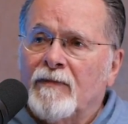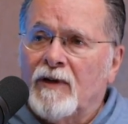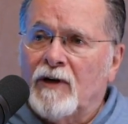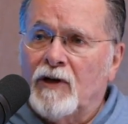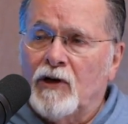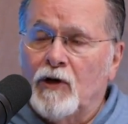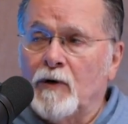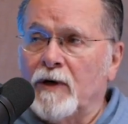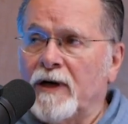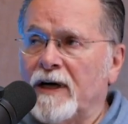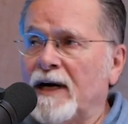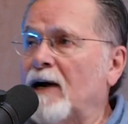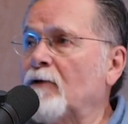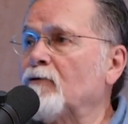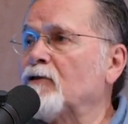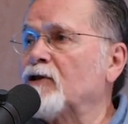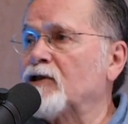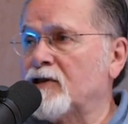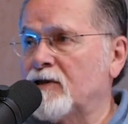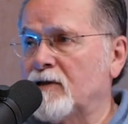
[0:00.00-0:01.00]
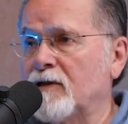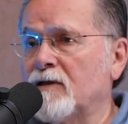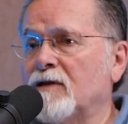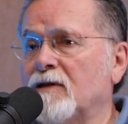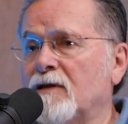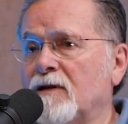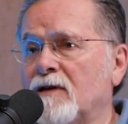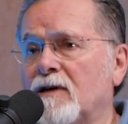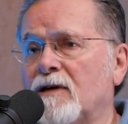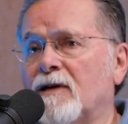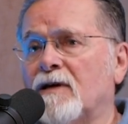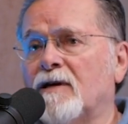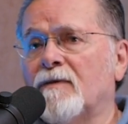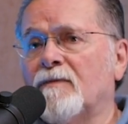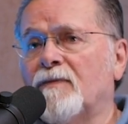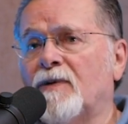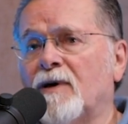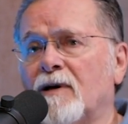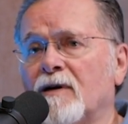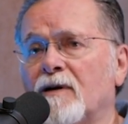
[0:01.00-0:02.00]
the unit I was uh,
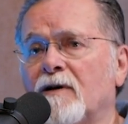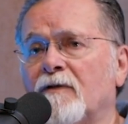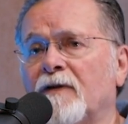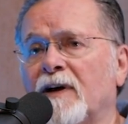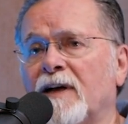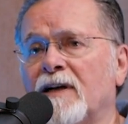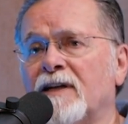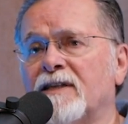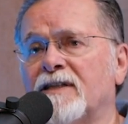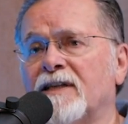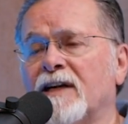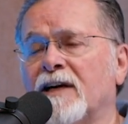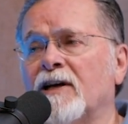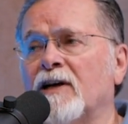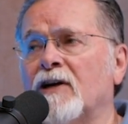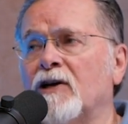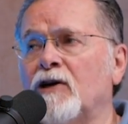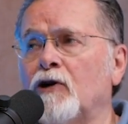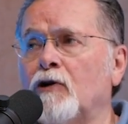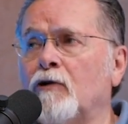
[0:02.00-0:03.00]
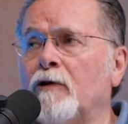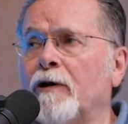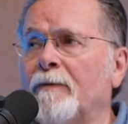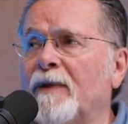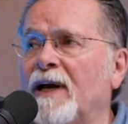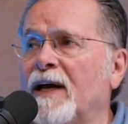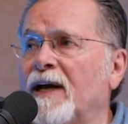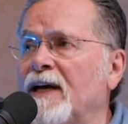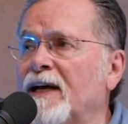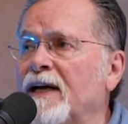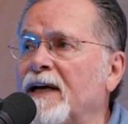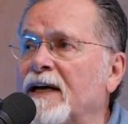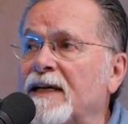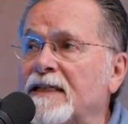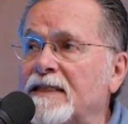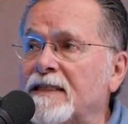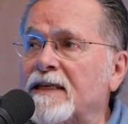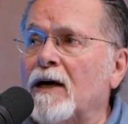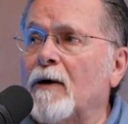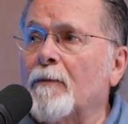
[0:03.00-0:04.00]
part of, 82nd
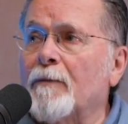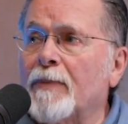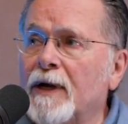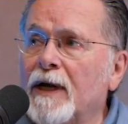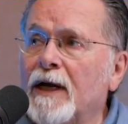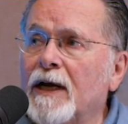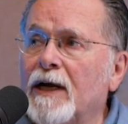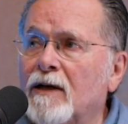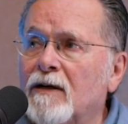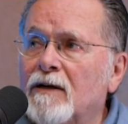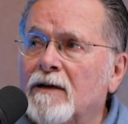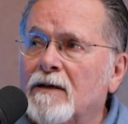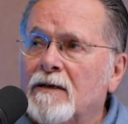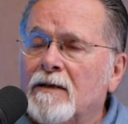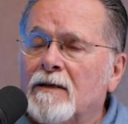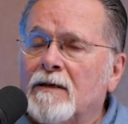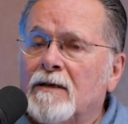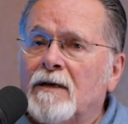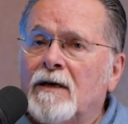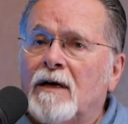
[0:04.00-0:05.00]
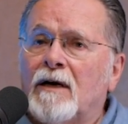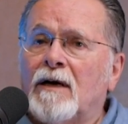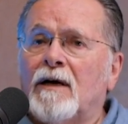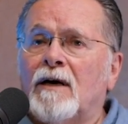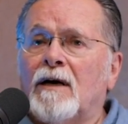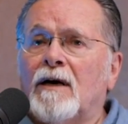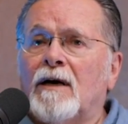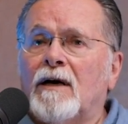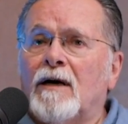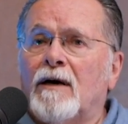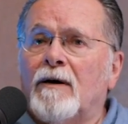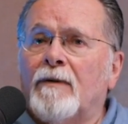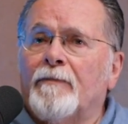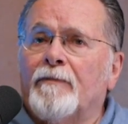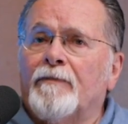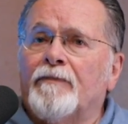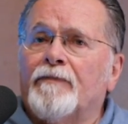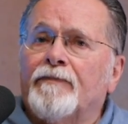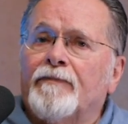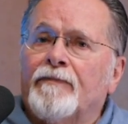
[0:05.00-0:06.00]
AES Company,
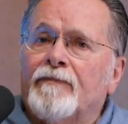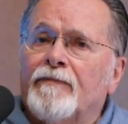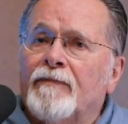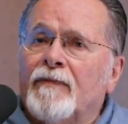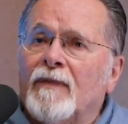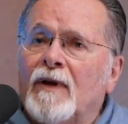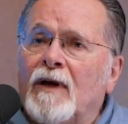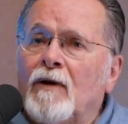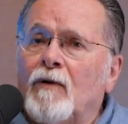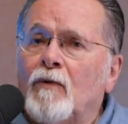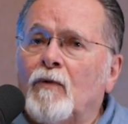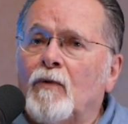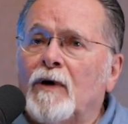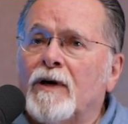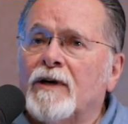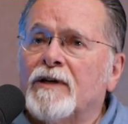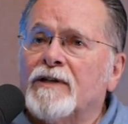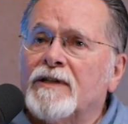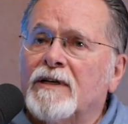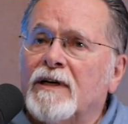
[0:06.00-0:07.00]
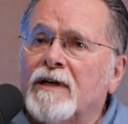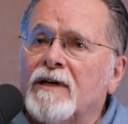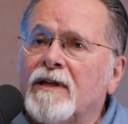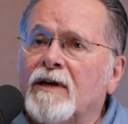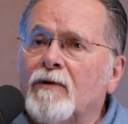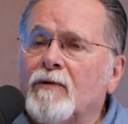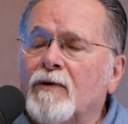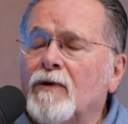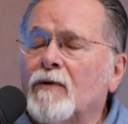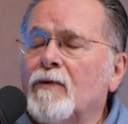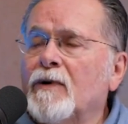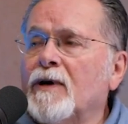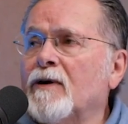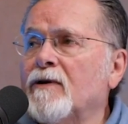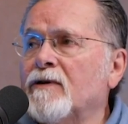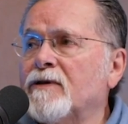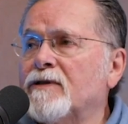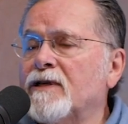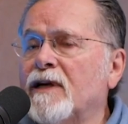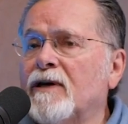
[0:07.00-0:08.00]
um, was uh, they were the
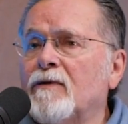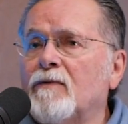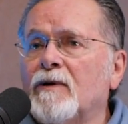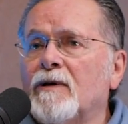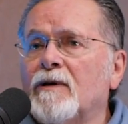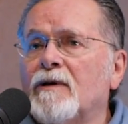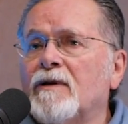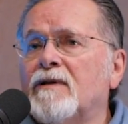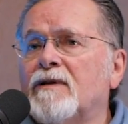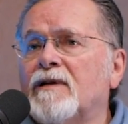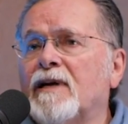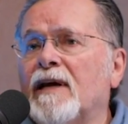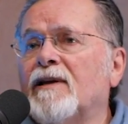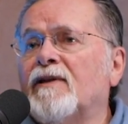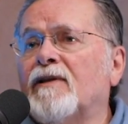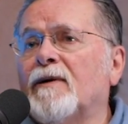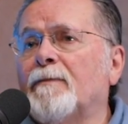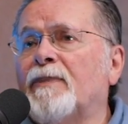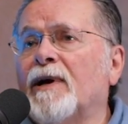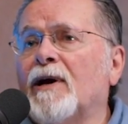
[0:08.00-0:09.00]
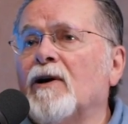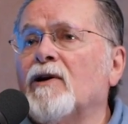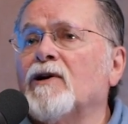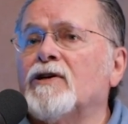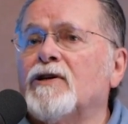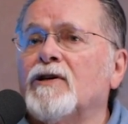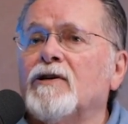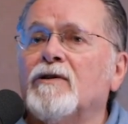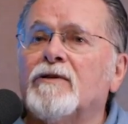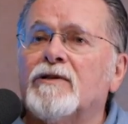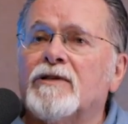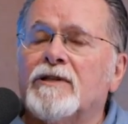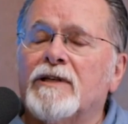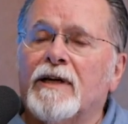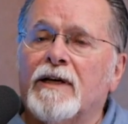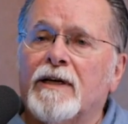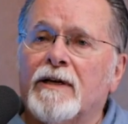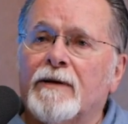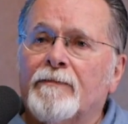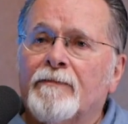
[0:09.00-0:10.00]
riggers. They would take the parachutes
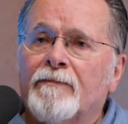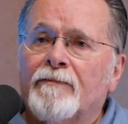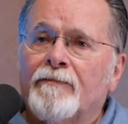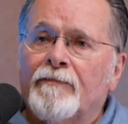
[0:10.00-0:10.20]
and